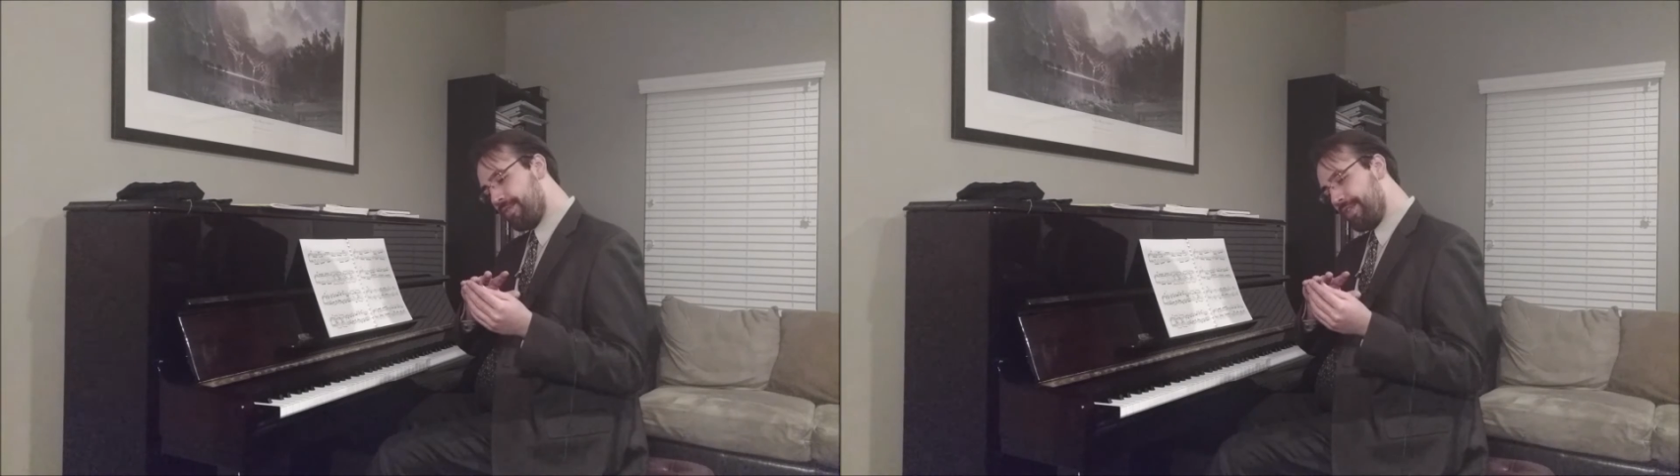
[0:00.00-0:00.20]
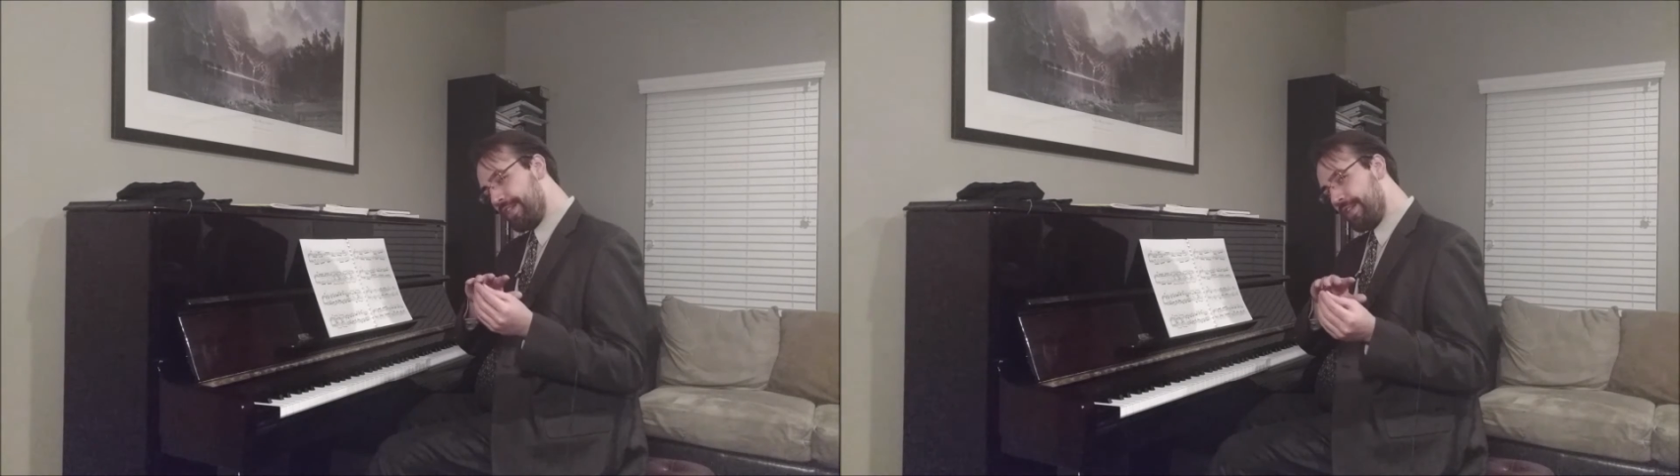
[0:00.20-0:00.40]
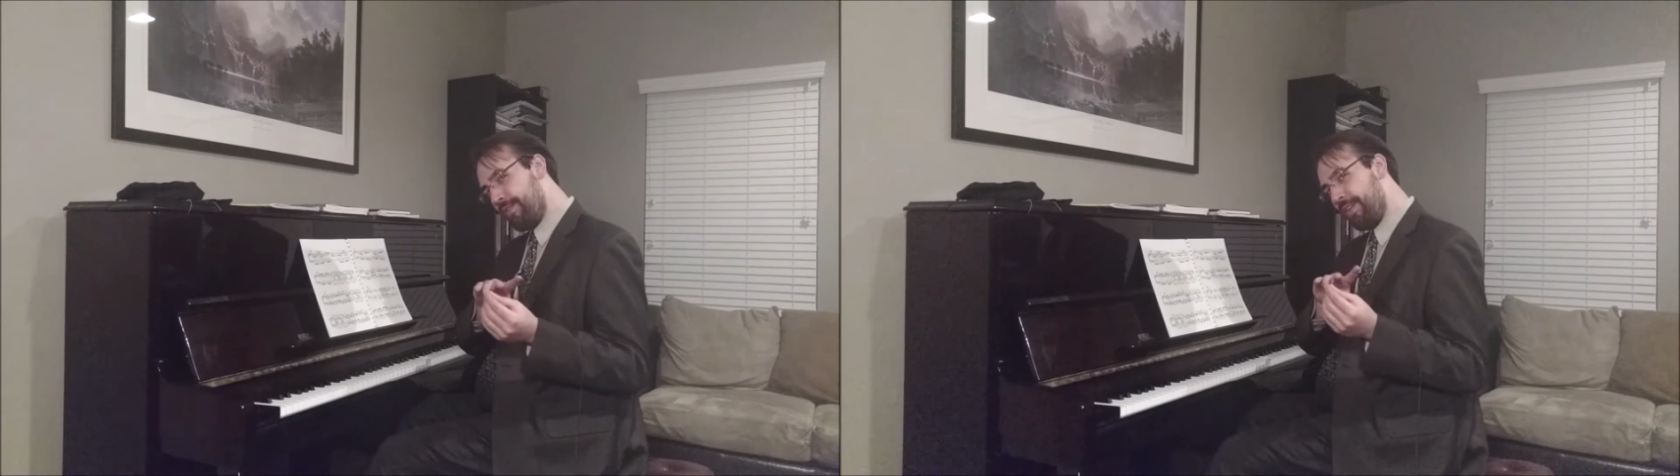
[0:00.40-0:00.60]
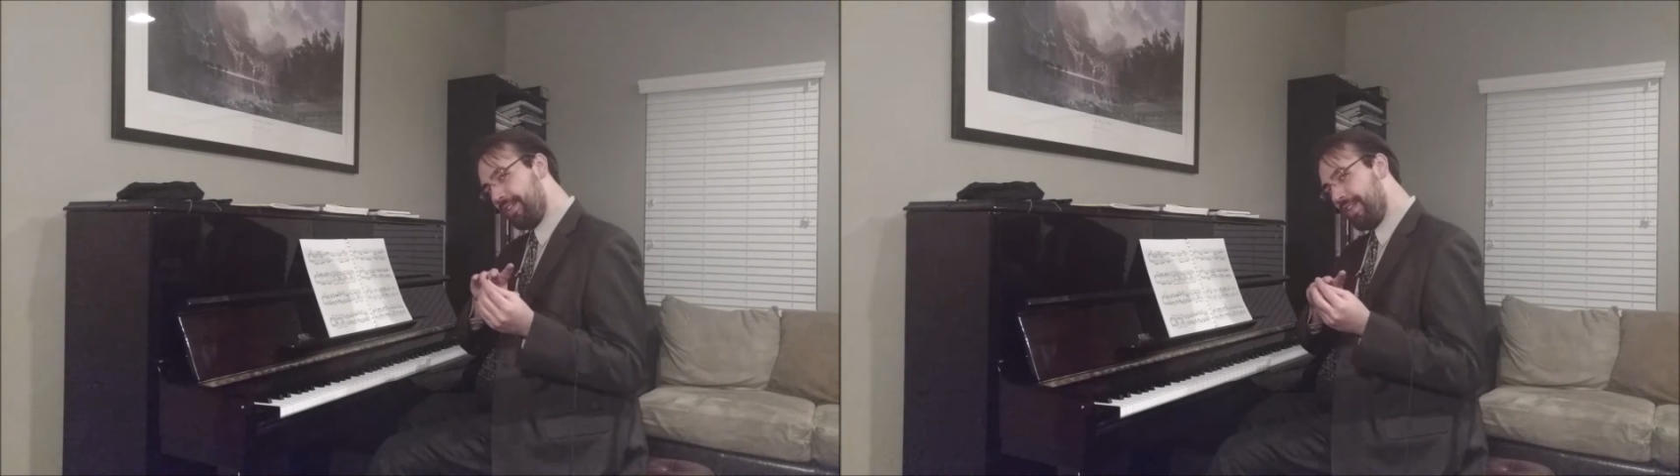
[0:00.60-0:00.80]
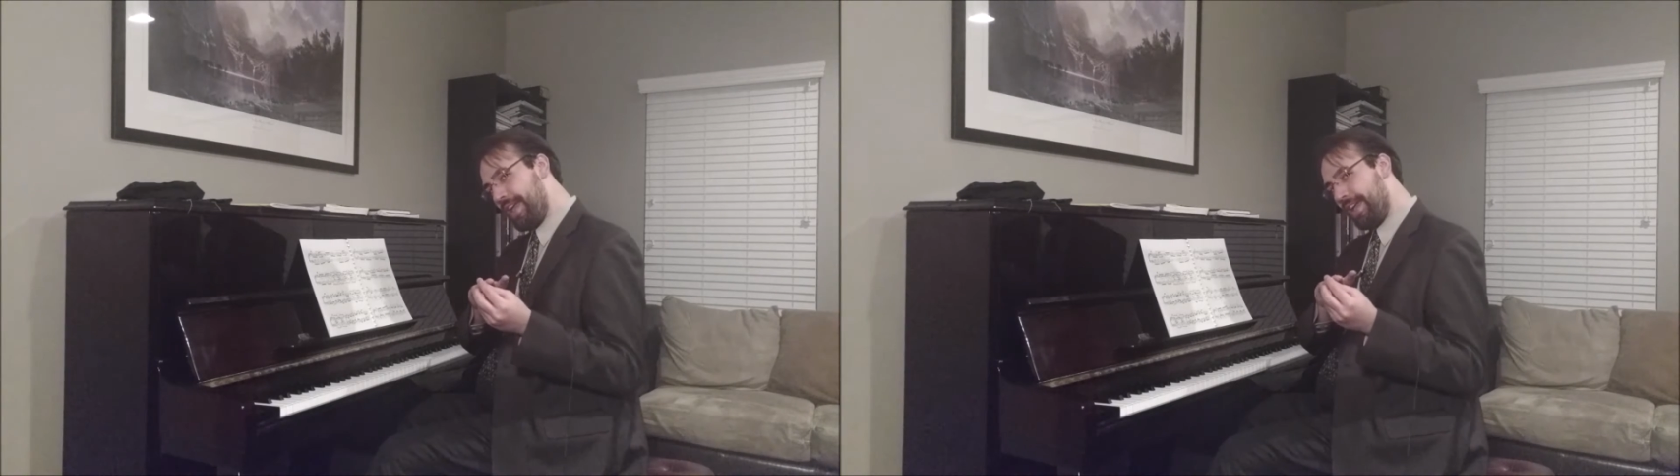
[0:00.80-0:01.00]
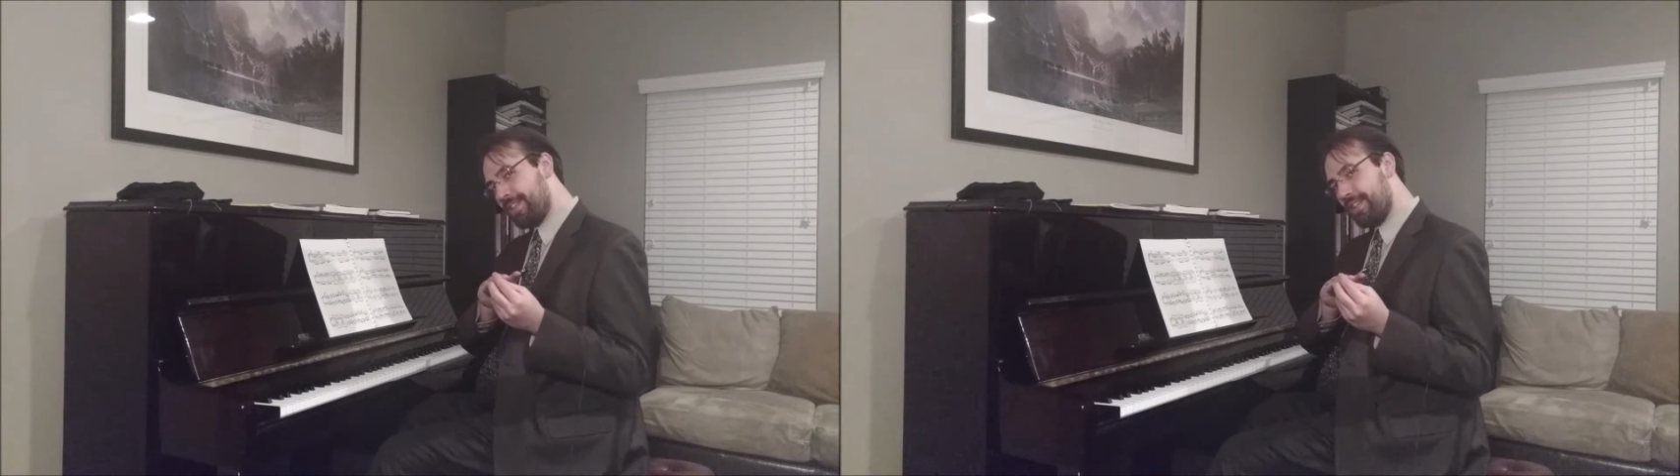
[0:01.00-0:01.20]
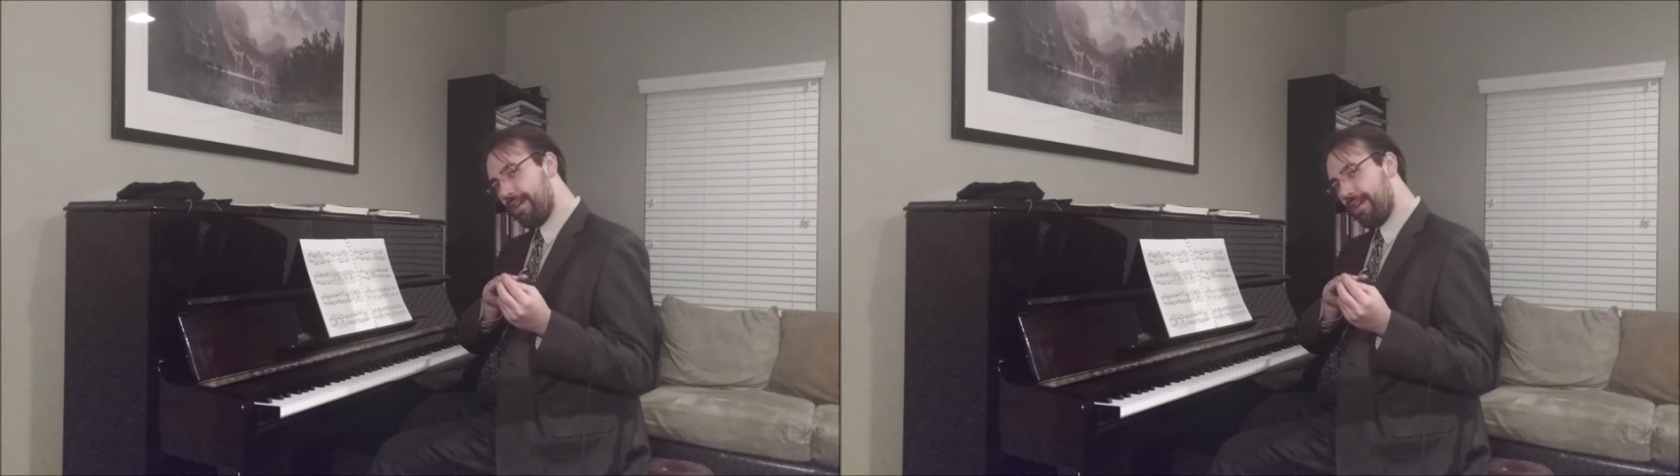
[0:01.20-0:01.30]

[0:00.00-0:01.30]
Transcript: for the different lengths